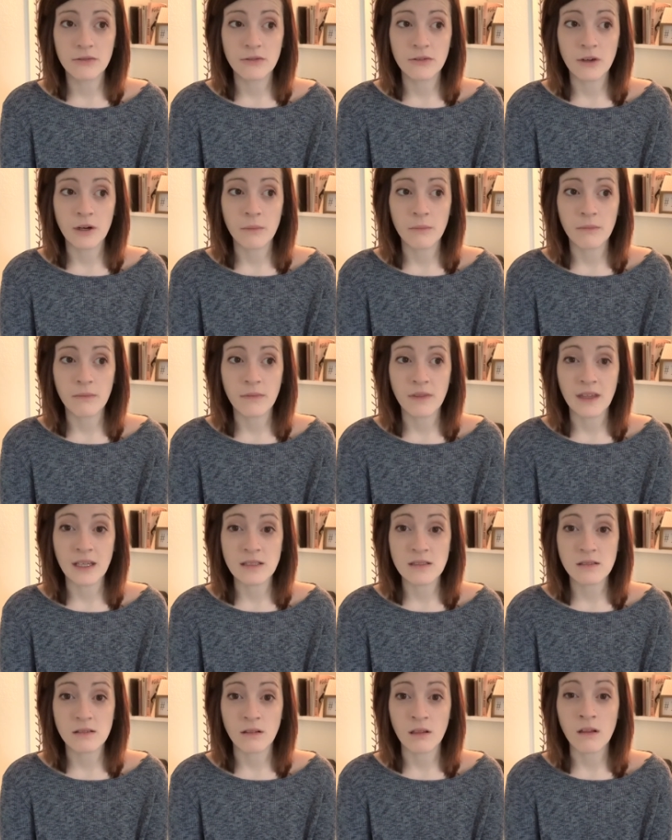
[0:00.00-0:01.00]
from
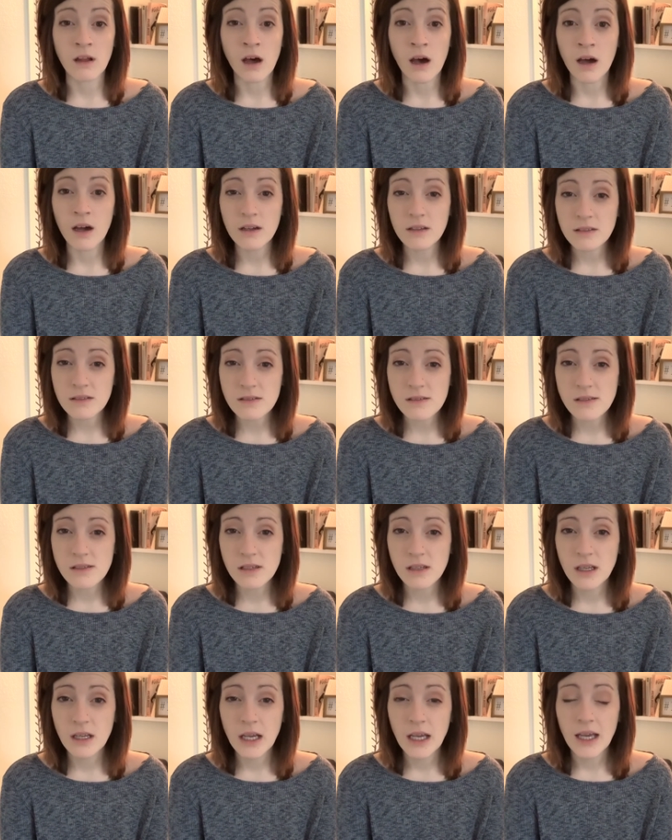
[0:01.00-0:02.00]
this loss,
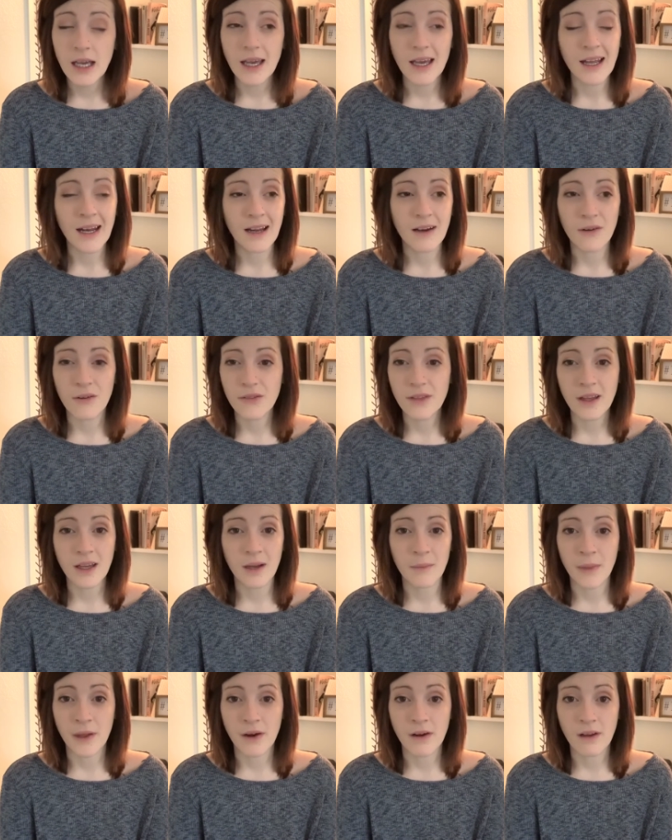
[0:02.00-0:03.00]
and I don't think
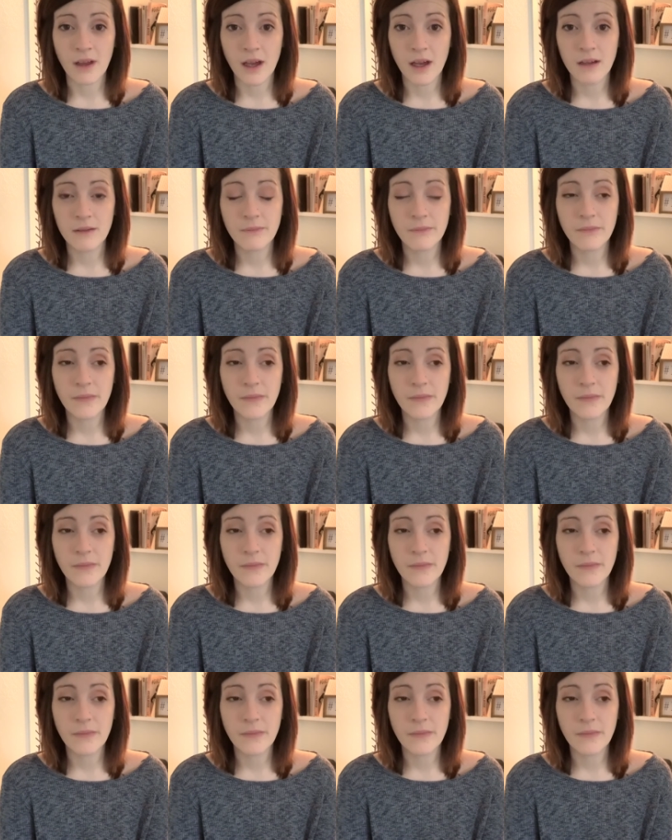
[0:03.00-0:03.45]
I'm there yet.